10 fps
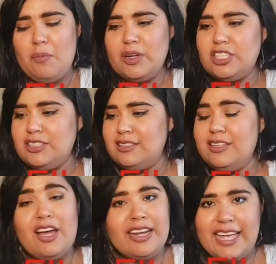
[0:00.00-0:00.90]
which is
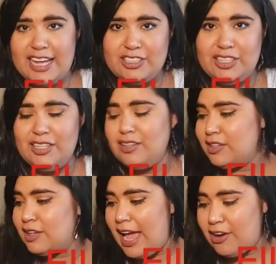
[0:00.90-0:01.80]
not a catchy
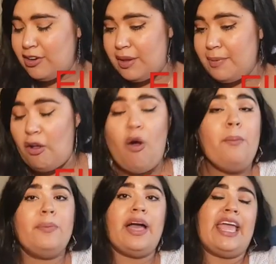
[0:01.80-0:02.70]
acronym at
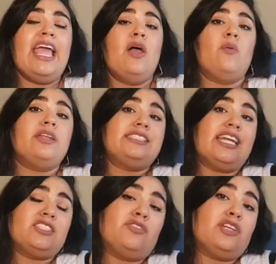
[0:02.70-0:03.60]
all, but what it
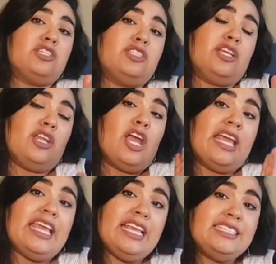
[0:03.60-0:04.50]
stands for is an
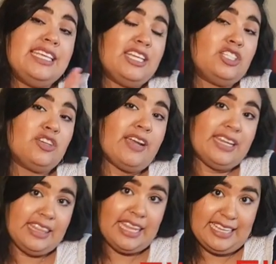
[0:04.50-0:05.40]
easy
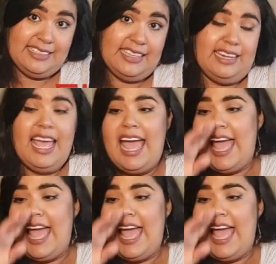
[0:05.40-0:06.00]
integrated lesson.